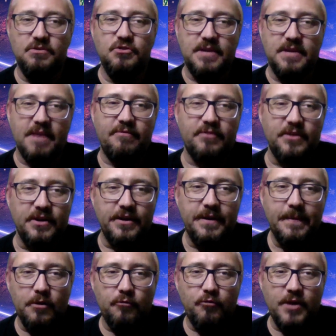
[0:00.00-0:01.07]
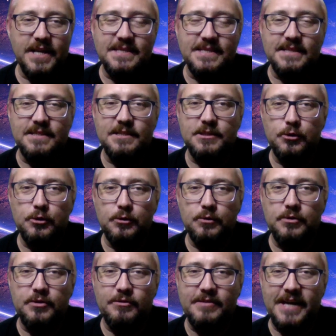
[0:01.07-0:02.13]
definite reason to
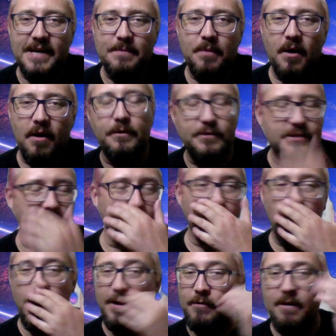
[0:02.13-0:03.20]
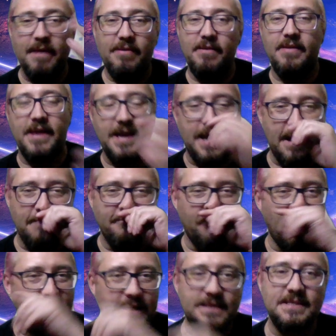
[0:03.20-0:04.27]
take part. Some way or other they get
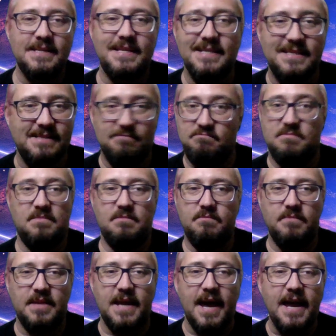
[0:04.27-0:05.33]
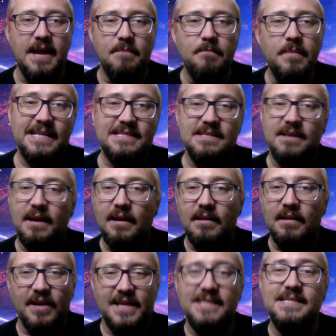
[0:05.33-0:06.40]
invited to this game. It's
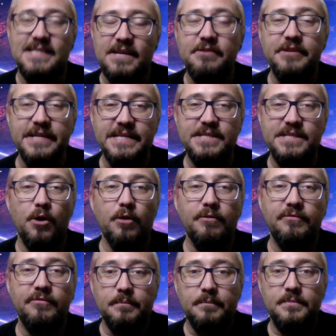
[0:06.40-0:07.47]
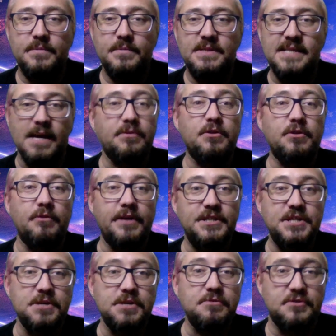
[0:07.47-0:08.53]
like a series of South Korean
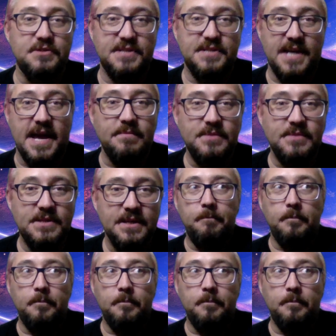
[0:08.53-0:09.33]
children's games